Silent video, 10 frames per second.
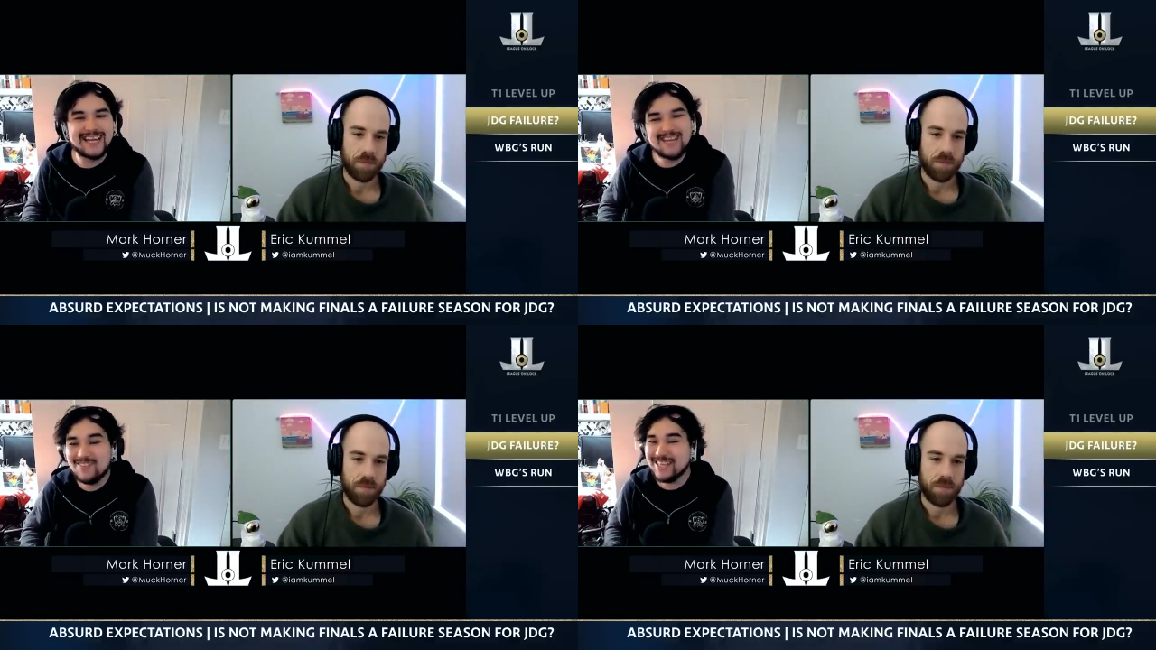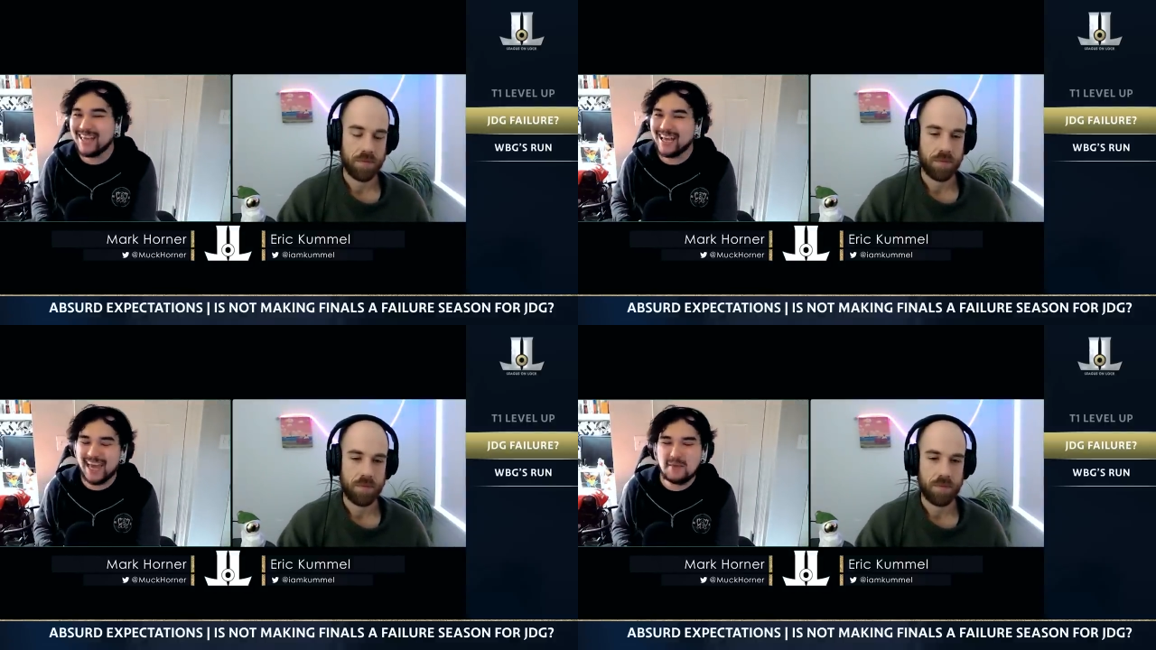Speaker 1: Even in
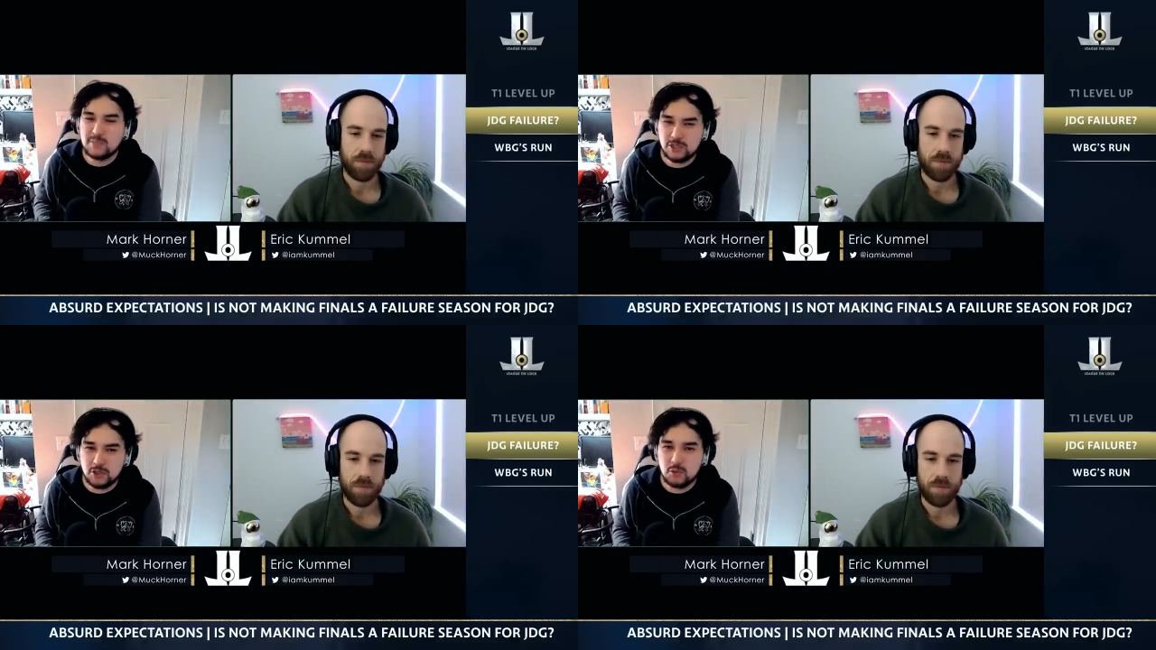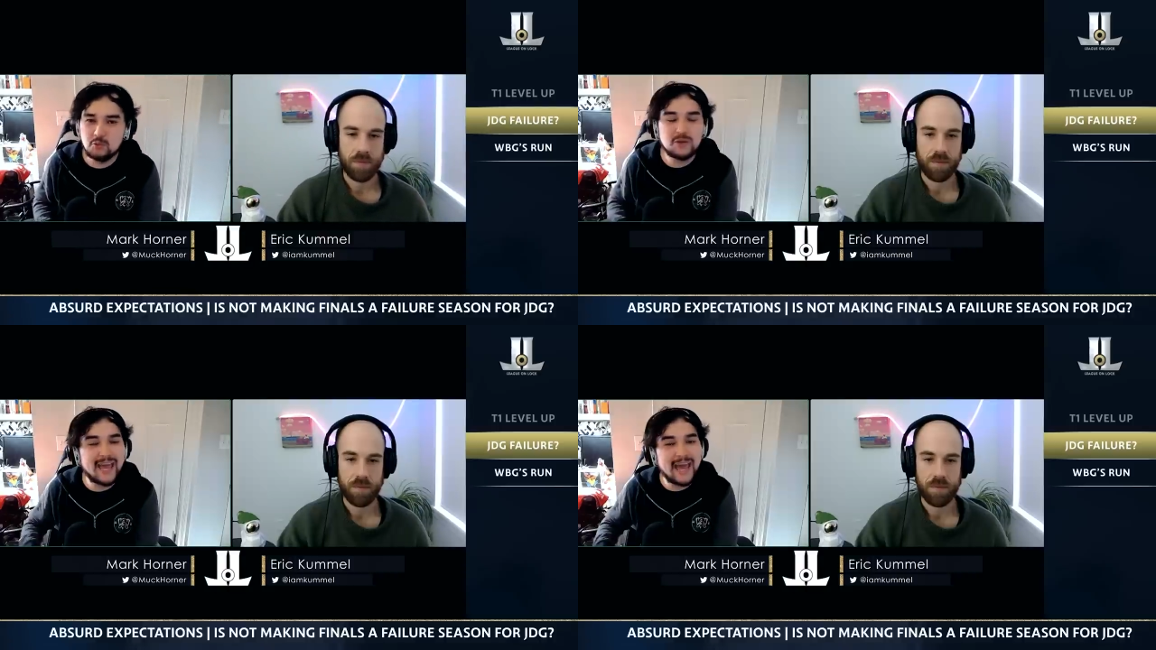that game too,
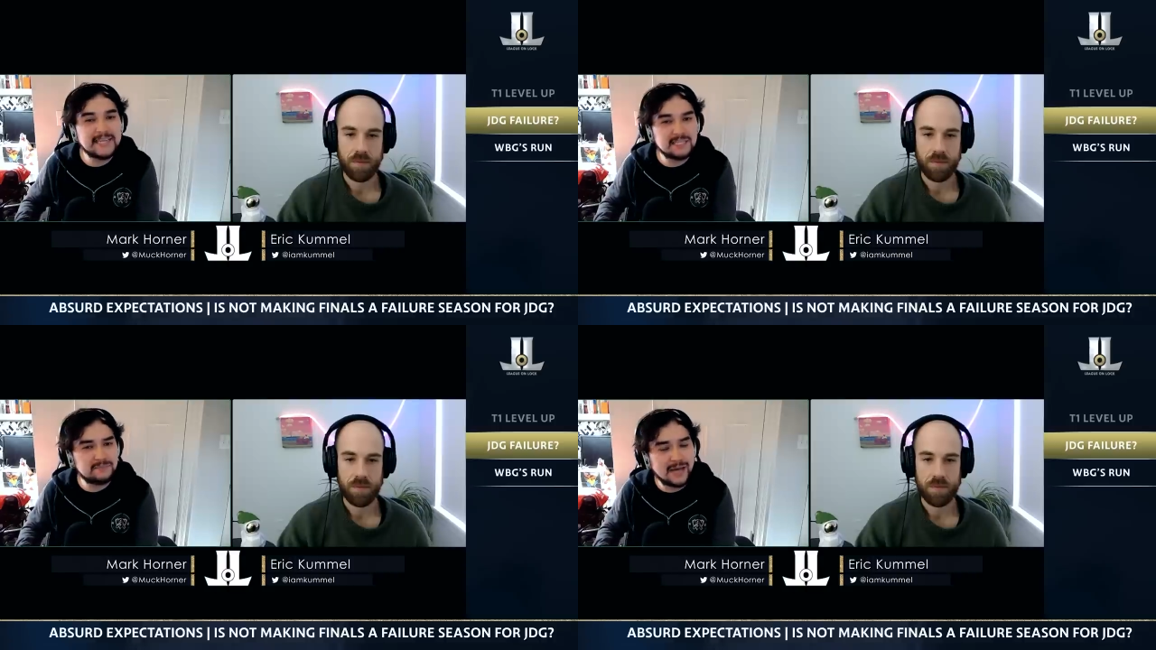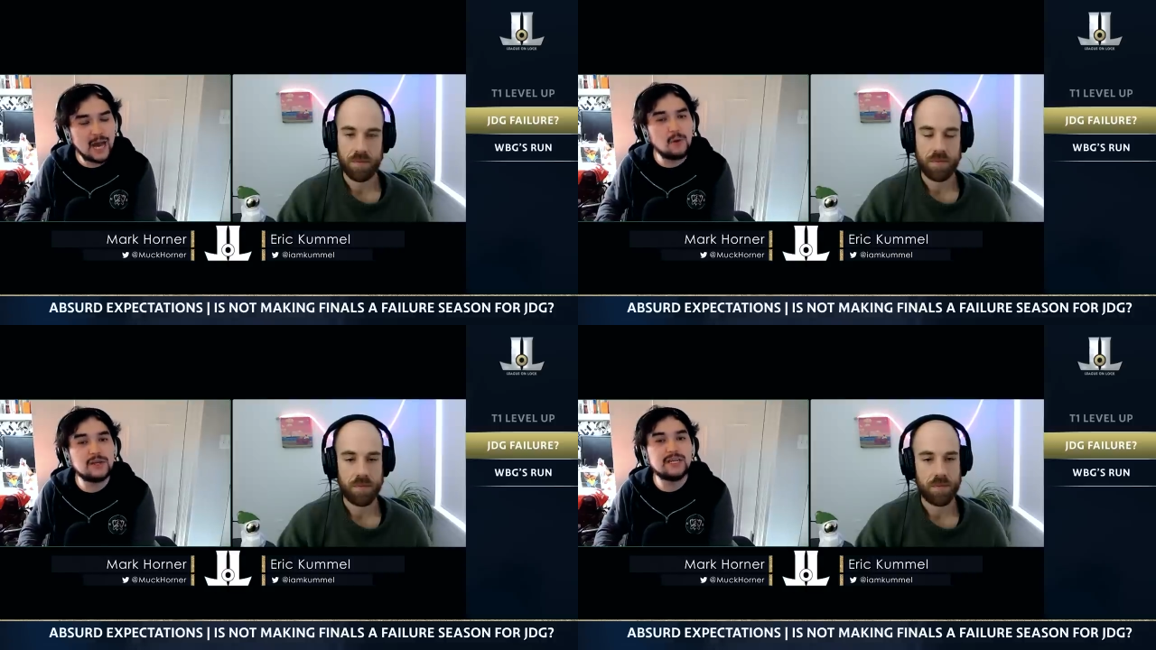when he had some
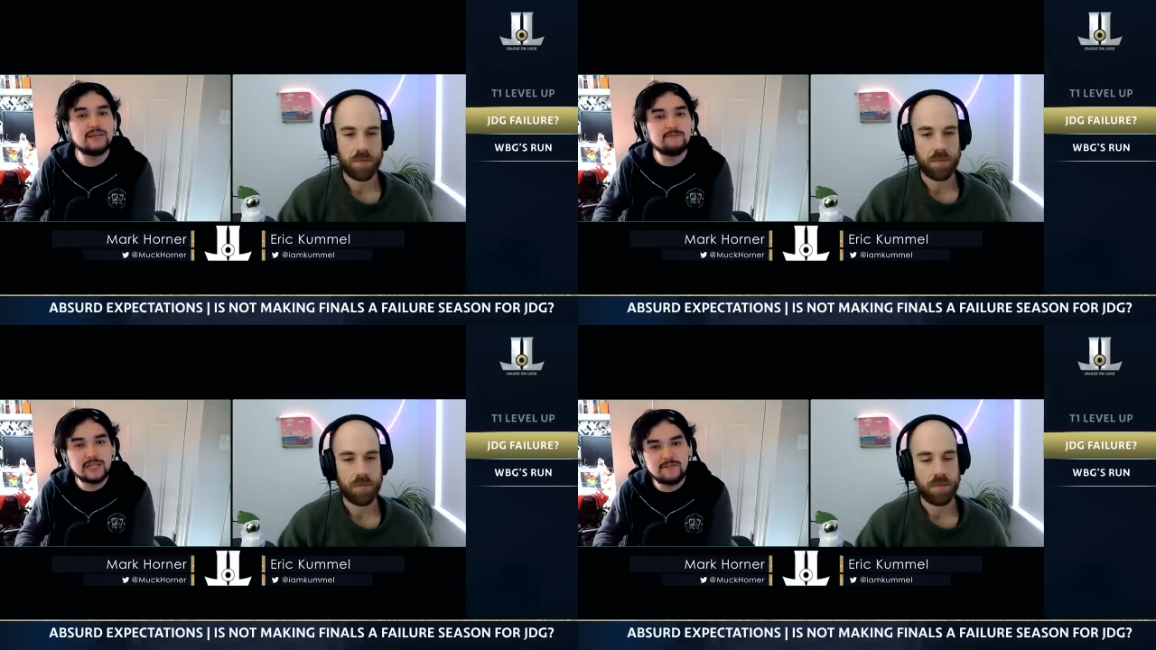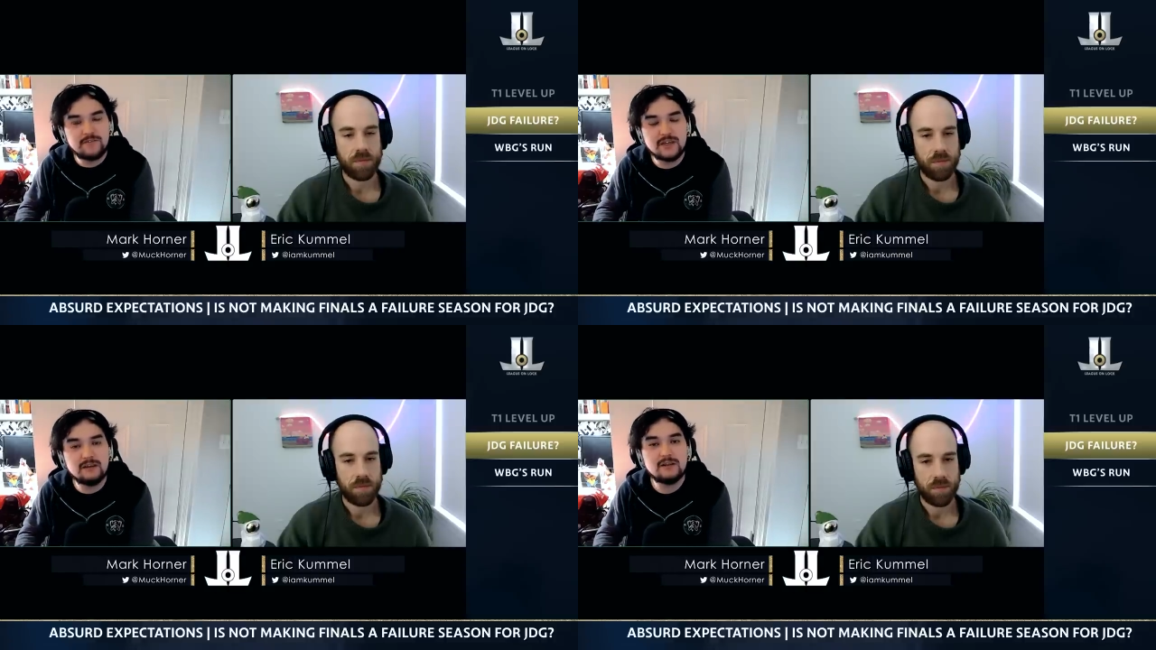power, you didn't really
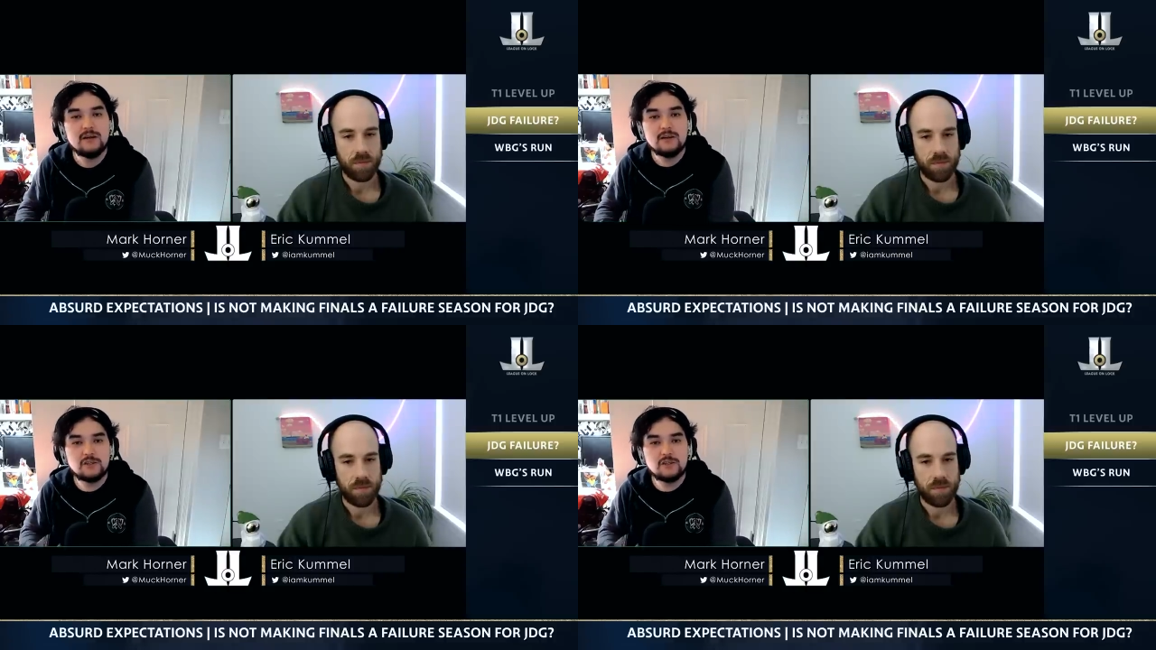feel